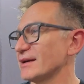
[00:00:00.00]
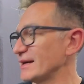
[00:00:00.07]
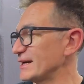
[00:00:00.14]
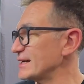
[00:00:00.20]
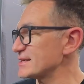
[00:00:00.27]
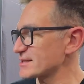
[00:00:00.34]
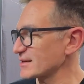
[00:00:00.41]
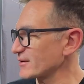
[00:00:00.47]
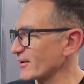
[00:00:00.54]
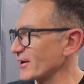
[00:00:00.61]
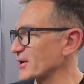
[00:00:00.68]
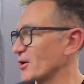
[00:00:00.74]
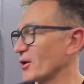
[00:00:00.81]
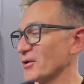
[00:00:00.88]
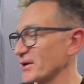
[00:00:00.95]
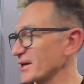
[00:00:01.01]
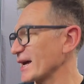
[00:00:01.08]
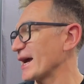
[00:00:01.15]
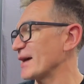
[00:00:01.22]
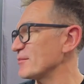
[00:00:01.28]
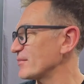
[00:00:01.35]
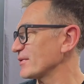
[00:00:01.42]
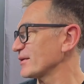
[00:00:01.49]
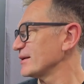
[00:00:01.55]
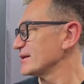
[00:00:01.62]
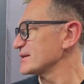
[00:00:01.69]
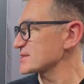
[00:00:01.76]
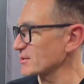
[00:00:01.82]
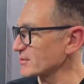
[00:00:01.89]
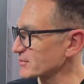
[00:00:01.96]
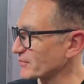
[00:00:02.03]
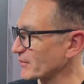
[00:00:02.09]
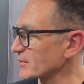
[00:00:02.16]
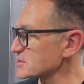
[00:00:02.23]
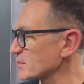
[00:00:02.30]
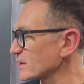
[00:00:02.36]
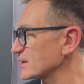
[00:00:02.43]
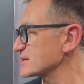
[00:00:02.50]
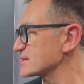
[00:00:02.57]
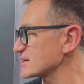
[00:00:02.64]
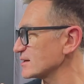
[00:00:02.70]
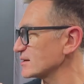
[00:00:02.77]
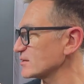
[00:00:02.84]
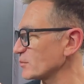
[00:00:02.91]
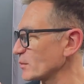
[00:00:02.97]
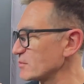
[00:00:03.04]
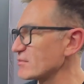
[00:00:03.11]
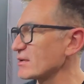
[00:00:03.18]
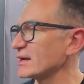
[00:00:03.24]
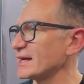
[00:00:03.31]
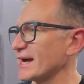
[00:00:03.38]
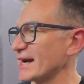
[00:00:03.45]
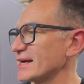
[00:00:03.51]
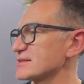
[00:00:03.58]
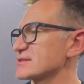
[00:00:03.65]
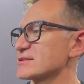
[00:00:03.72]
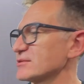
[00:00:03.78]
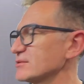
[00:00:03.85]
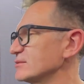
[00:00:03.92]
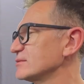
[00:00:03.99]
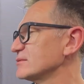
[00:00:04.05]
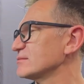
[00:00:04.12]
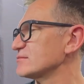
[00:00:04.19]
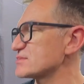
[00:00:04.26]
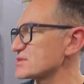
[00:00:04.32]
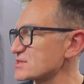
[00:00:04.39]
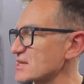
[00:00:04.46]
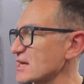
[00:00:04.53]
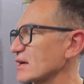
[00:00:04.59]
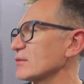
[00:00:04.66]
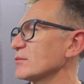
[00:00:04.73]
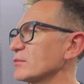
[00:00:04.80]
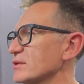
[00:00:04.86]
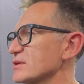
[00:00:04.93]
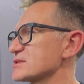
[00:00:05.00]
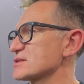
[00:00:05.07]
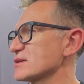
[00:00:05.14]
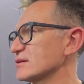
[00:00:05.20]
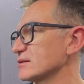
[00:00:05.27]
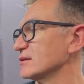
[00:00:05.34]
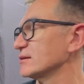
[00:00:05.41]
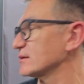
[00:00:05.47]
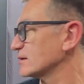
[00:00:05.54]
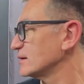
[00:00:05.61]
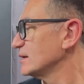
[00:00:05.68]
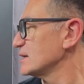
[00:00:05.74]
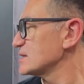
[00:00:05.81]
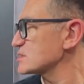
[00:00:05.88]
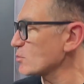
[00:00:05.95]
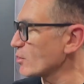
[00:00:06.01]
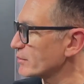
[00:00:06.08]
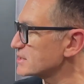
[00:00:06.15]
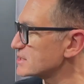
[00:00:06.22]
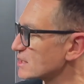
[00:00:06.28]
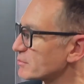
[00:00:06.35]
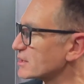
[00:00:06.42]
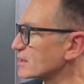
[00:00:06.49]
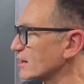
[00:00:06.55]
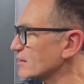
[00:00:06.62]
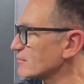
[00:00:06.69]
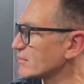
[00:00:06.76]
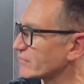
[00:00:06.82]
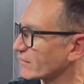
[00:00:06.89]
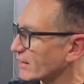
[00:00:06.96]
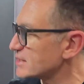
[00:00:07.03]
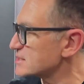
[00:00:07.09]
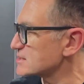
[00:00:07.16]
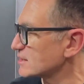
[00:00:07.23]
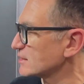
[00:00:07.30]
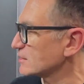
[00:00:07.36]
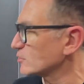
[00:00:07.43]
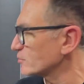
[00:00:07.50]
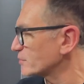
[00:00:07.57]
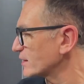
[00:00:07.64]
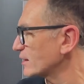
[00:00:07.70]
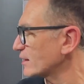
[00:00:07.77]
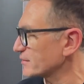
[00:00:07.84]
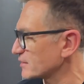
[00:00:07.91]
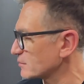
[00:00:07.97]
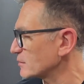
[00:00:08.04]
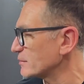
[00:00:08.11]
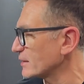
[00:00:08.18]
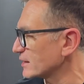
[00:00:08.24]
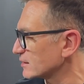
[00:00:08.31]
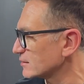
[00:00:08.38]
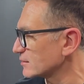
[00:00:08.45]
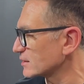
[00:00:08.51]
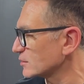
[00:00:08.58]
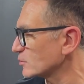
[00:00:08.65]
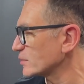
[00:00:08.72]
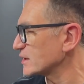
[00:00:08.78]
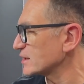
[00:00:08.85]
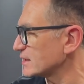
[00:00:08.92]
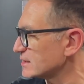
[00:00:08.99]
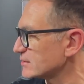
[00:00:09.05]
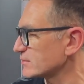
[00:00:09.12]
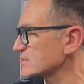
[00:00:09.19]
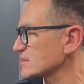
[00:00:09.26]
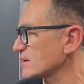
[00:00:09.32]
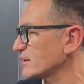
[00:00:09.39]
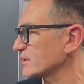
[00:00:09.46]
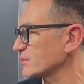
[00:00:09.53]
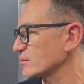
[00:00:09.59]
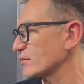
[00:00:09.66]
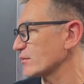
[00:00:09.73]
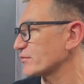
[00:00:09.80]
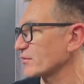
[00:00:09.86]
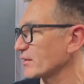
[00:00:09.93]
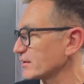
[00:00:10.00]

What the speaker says: It is an iconic amp. So as far as we're concerned, we really had to stick with a certain look. So what we did, we kind of revised it a little bit. I think we made it look a little bit neater and tidier on the front.